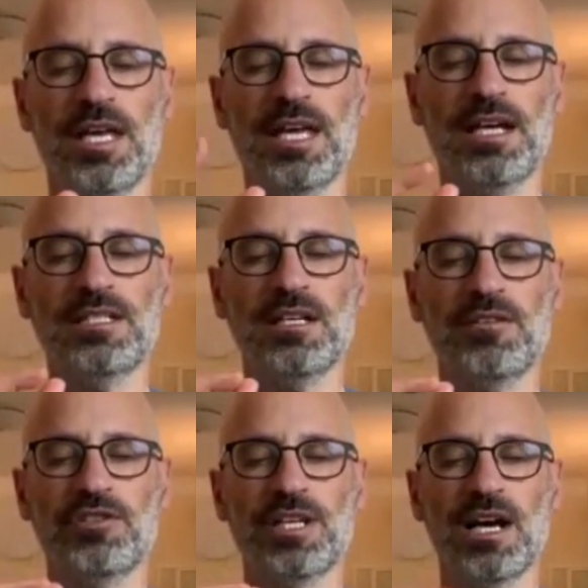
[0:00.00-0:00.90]
Exhale
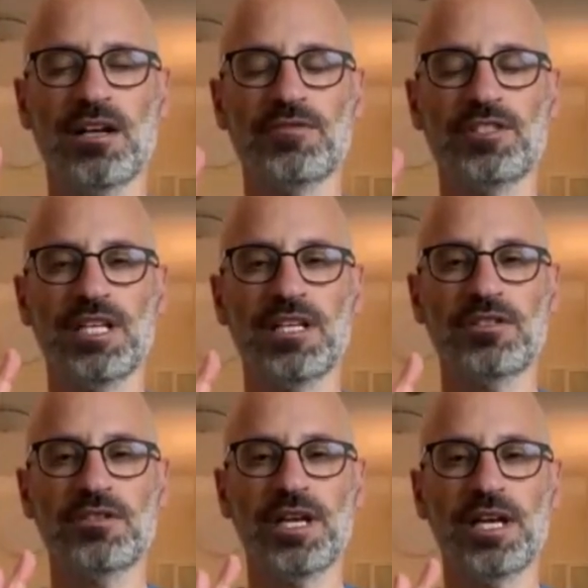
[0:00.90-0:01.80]
for the count of
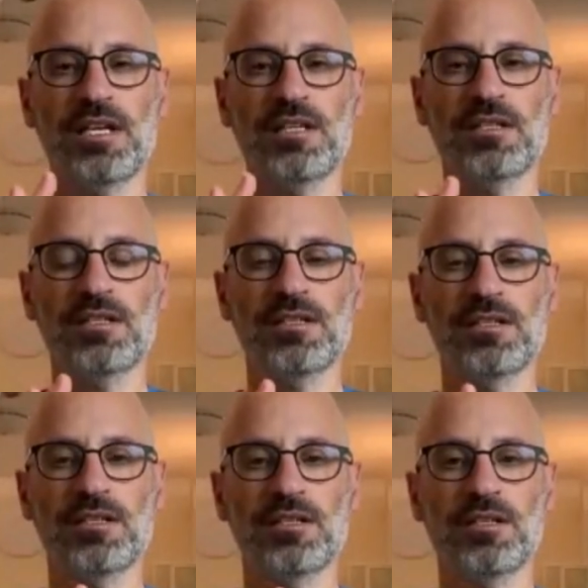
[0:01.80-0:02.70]
6 or 8,
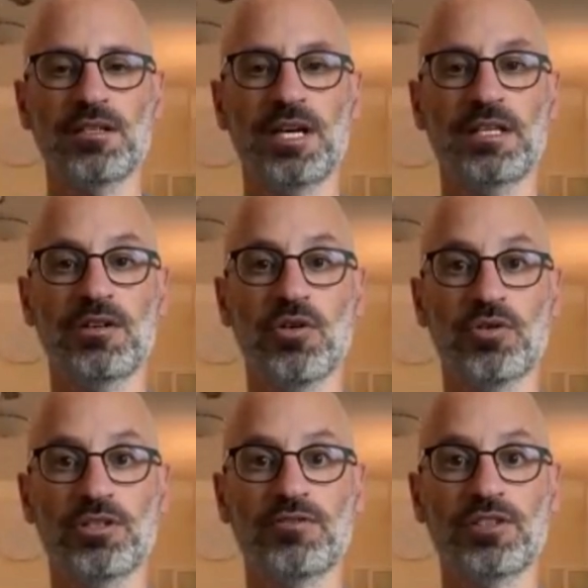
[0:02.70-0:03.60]
and then
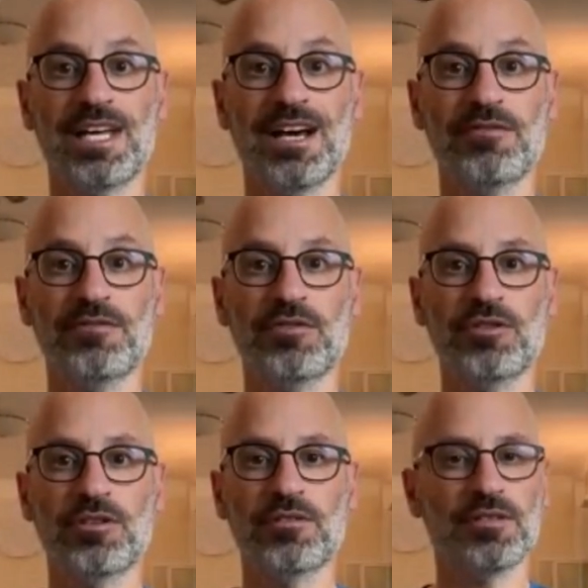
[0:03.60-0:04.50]
holding for the count of
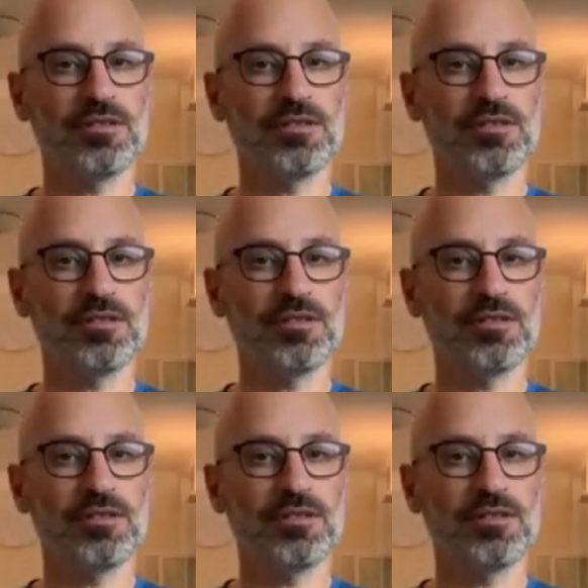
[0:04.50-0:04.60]
4.